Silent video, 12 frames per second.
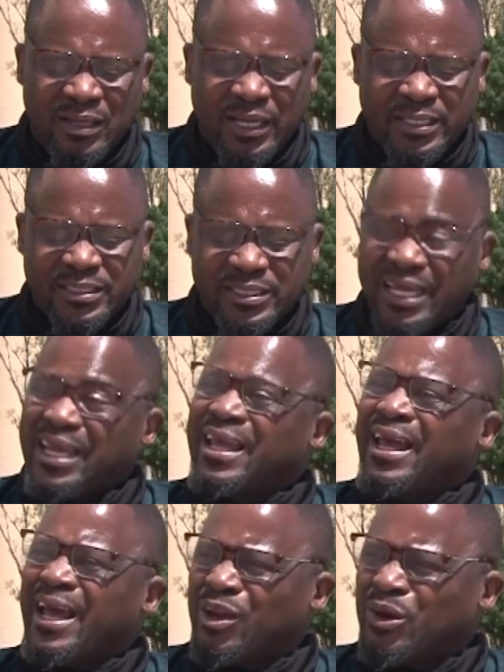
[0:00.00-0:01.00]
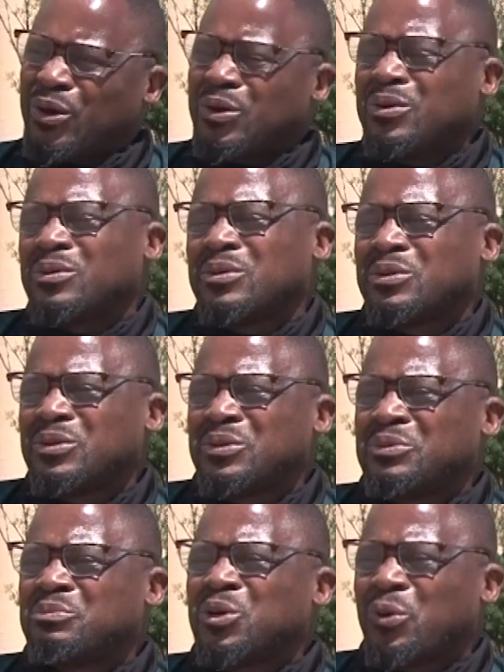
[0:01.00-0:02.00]
and say hello,
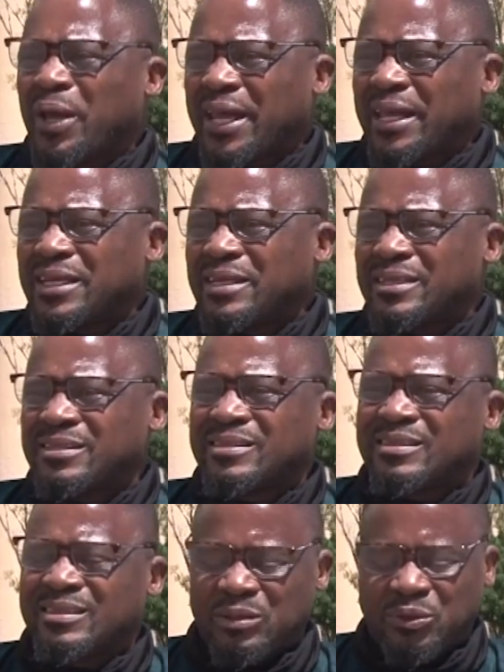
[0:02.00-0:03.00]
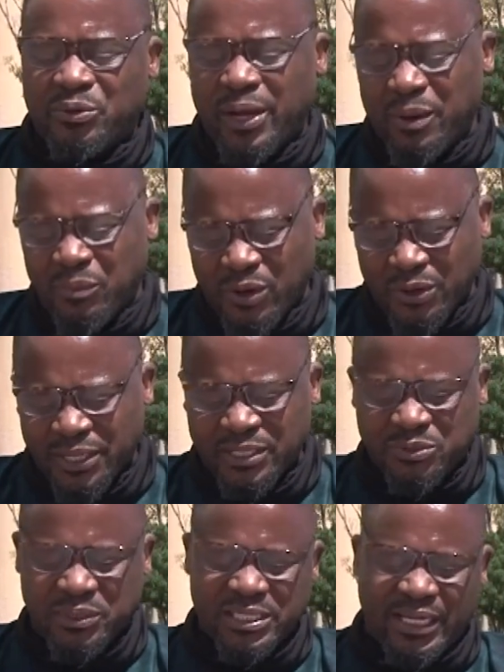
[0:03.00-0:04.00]
molweni,
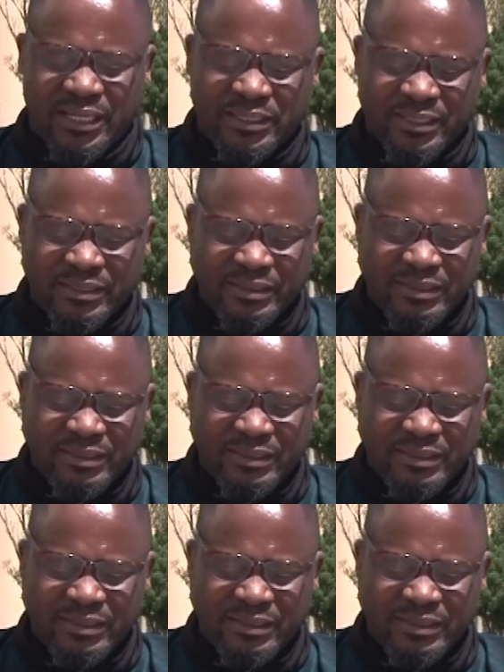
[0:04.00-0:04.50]
kuyamore to each other.